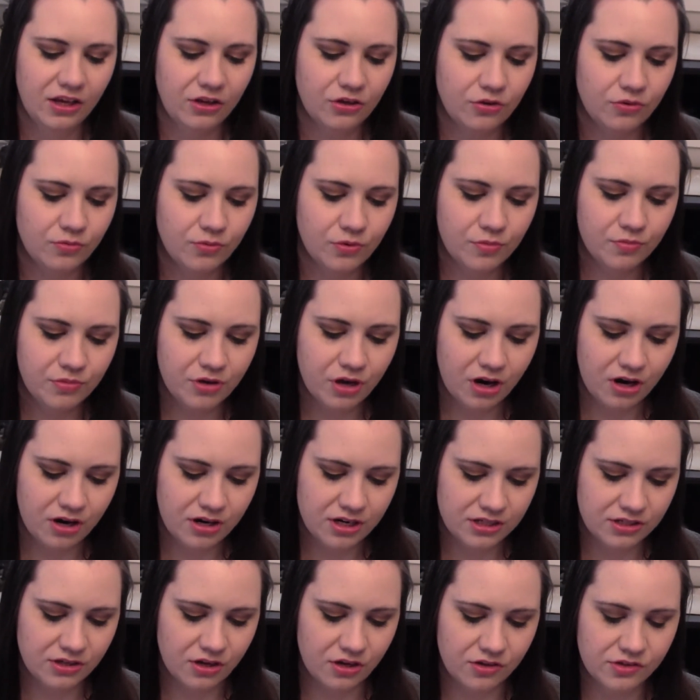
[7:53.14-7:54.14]
Your room
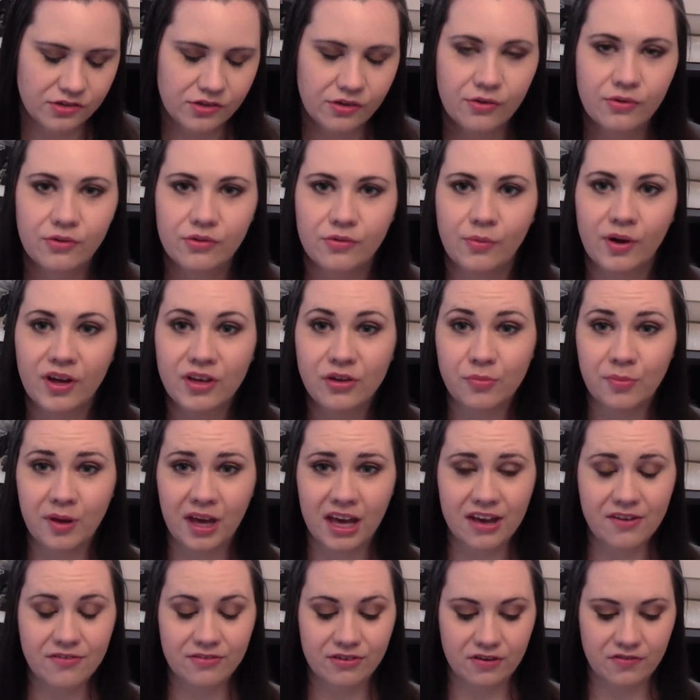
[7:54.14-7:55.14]
card is also the way you
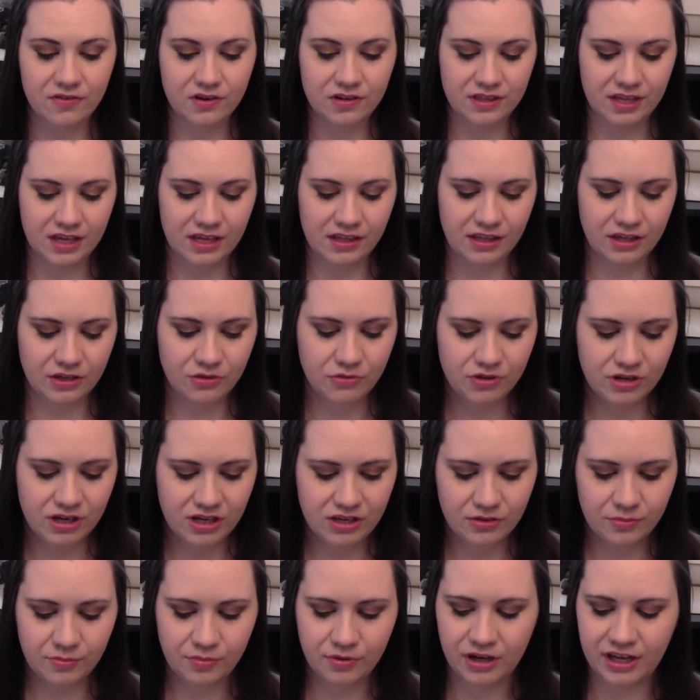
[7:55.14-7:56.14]
pay for everything. Like you can
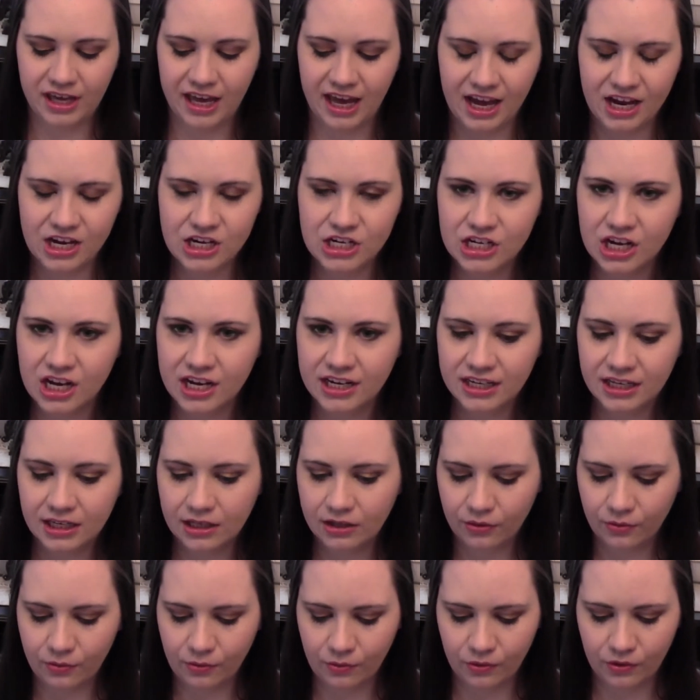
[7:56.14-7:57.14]
either put cash on
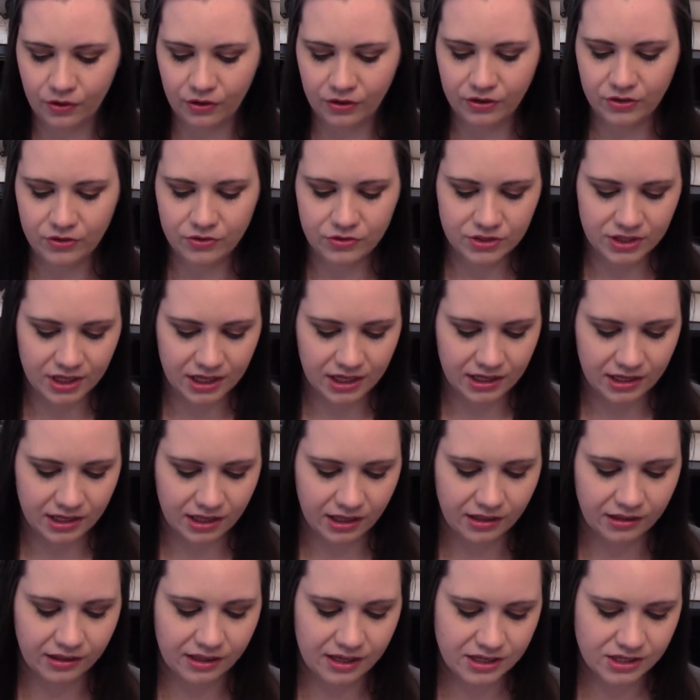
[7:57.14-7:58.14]
it or use like
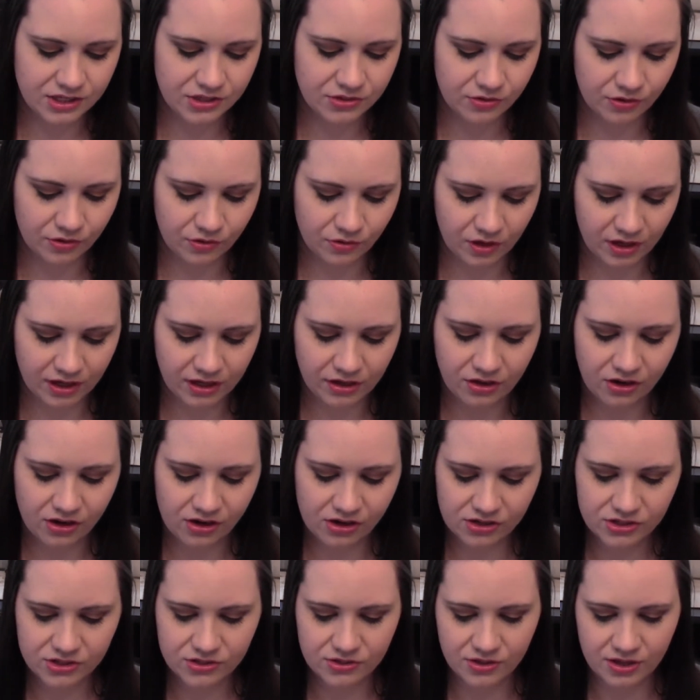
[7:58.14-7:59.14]
it links to a credit
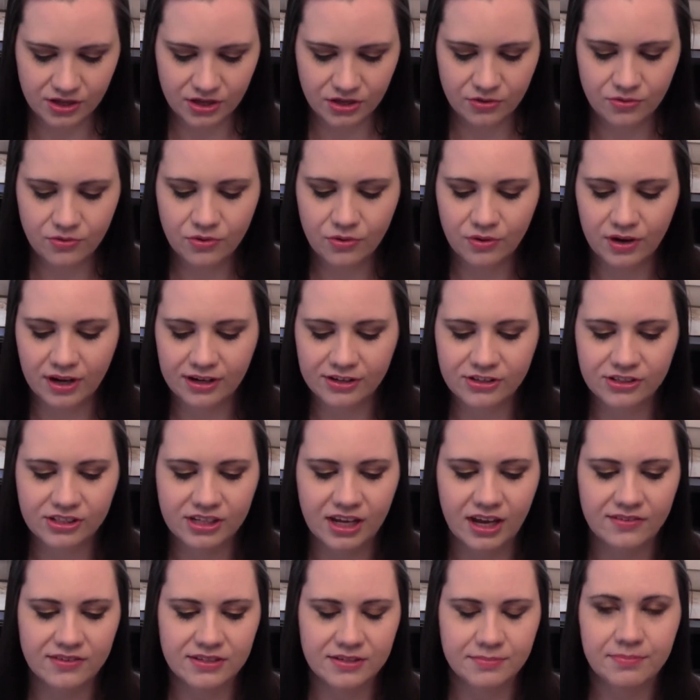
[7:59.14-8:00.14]
card, so like you don't
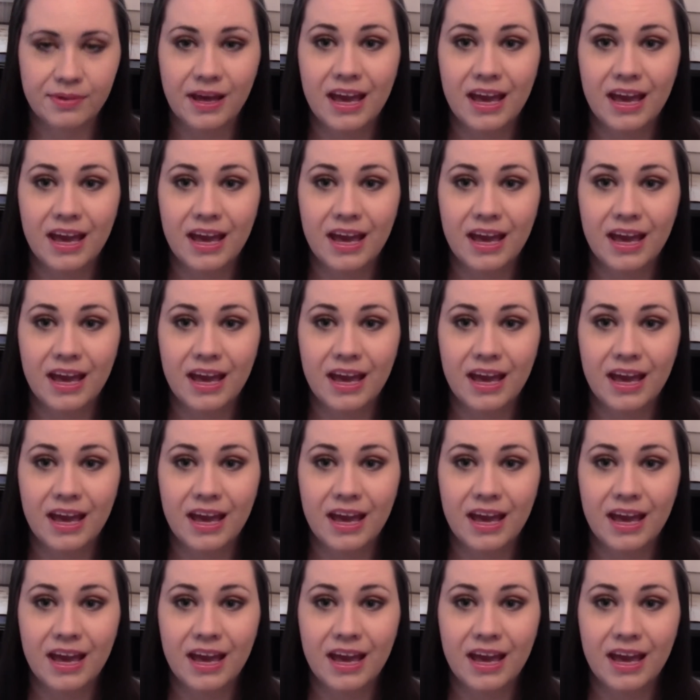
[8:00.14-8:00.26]
actually have to